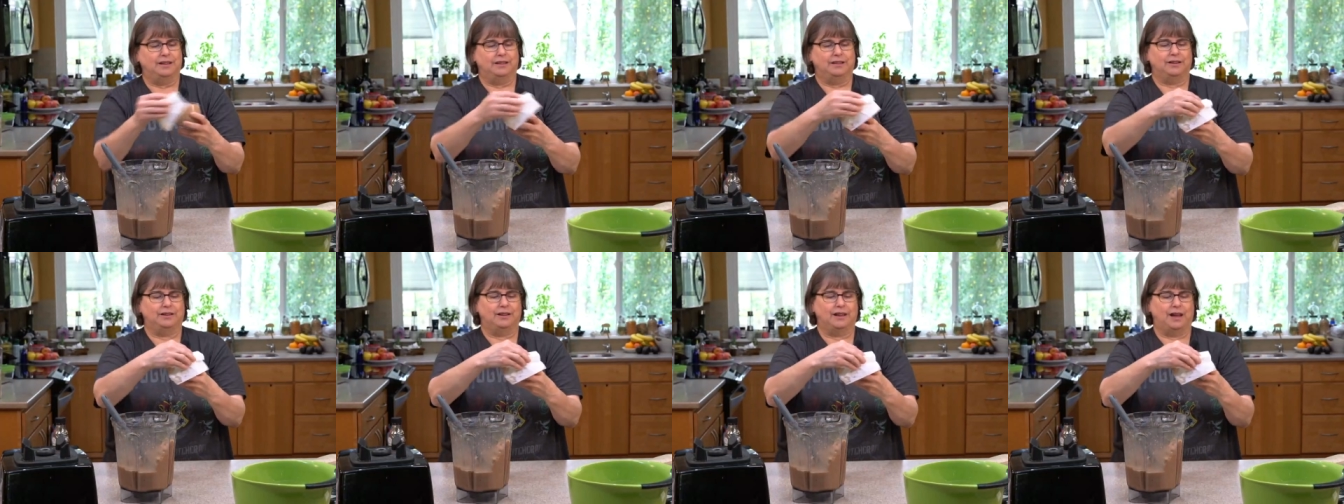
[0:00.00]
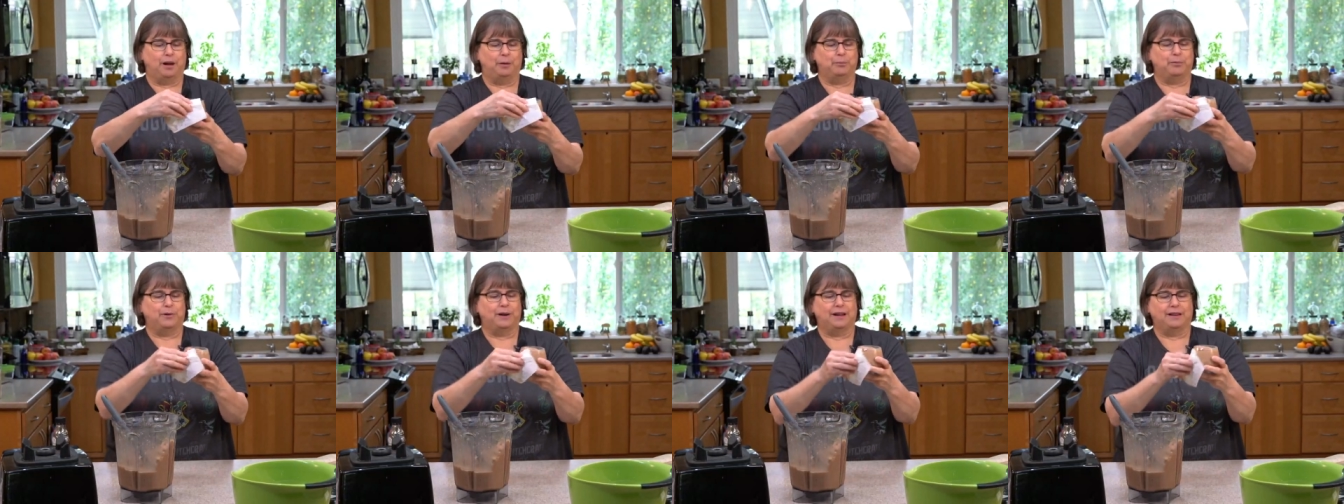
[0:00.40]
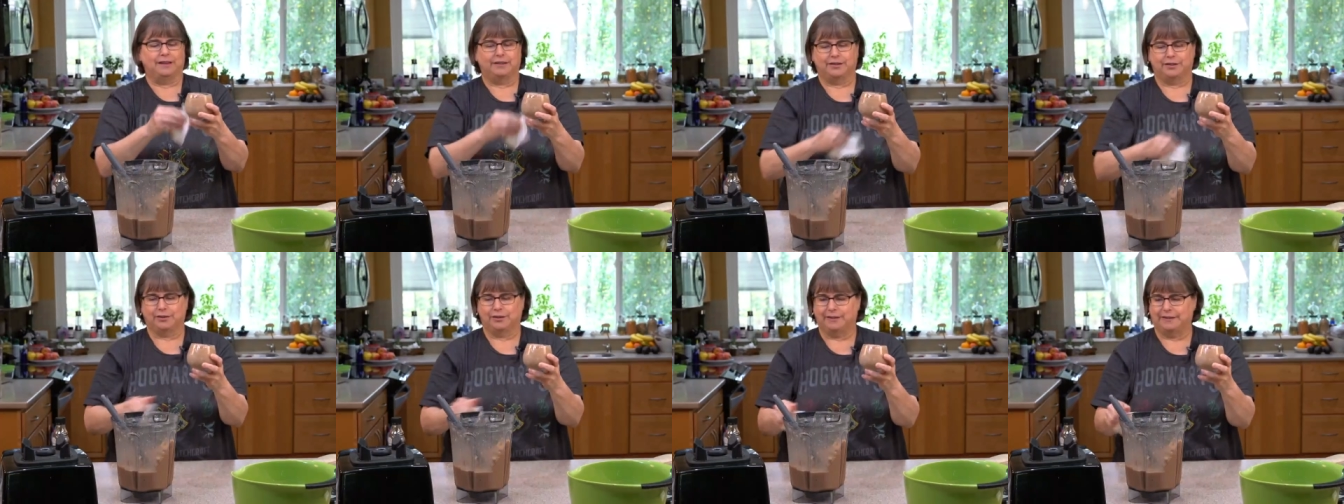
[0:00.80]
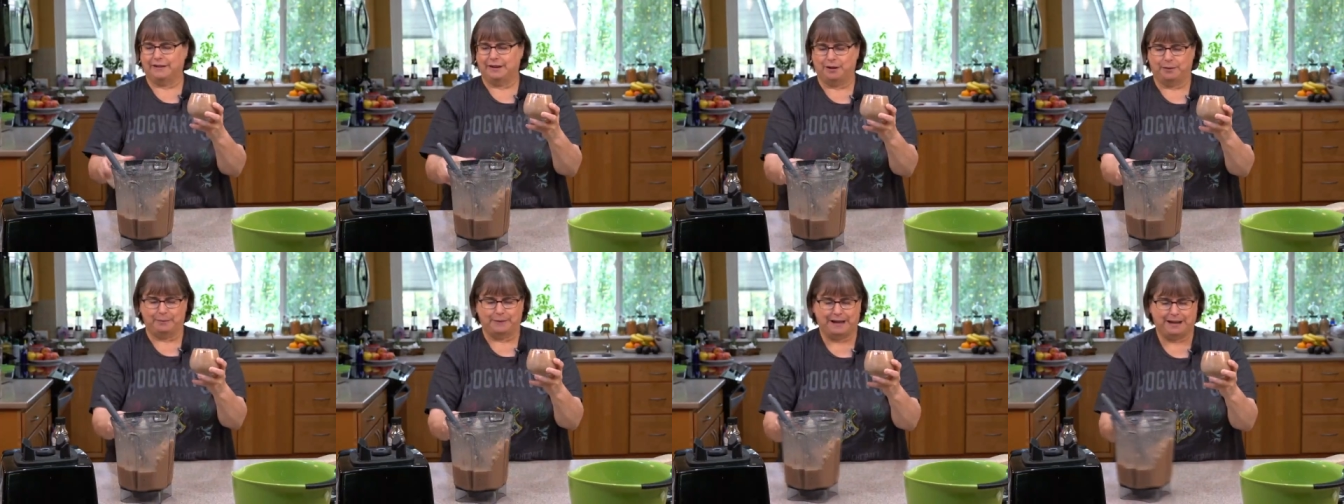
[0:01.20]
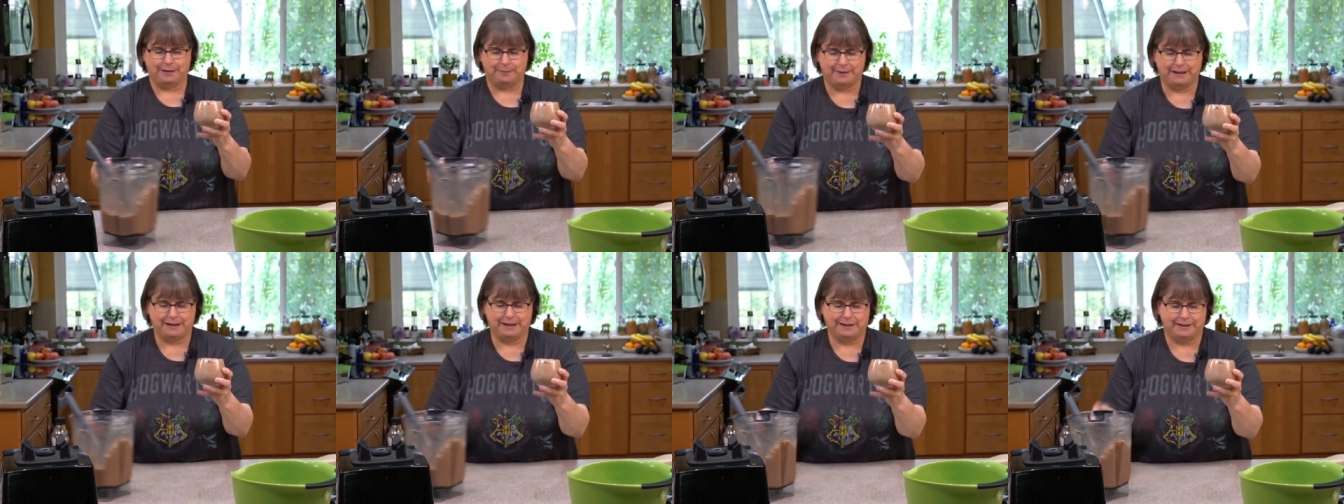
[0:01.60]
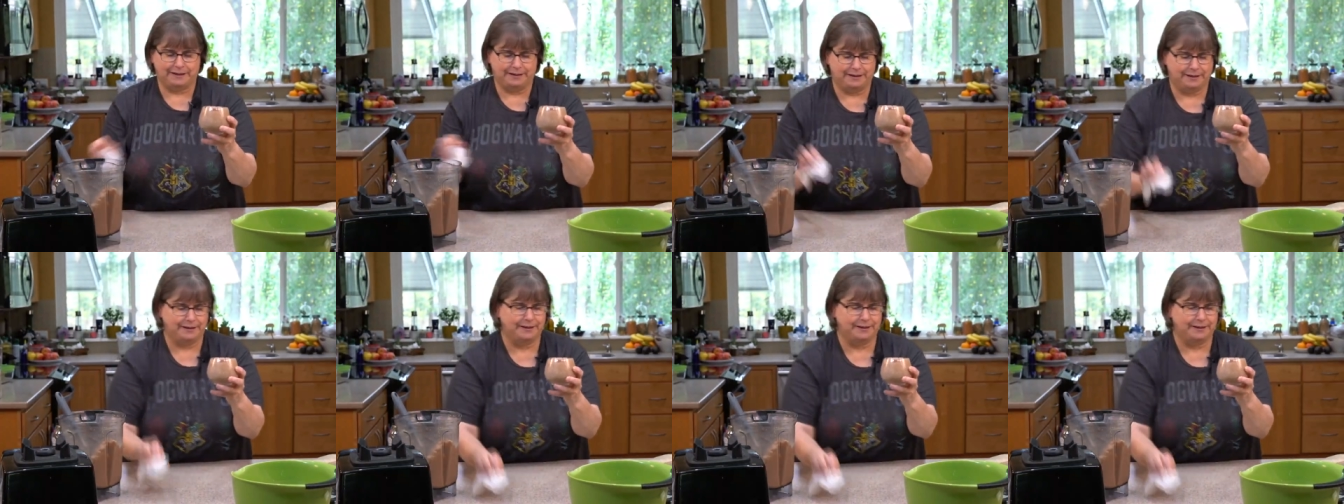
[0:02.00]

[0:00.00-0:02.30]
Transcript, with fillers: Little umbrellas are in there maybe.